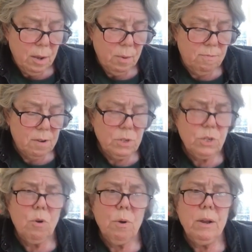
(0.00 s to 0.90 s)
of what was
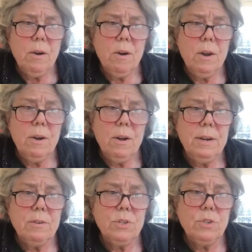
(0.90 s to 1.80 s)
going on
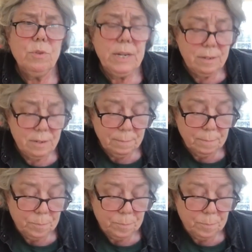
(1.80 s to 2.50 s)
their streets.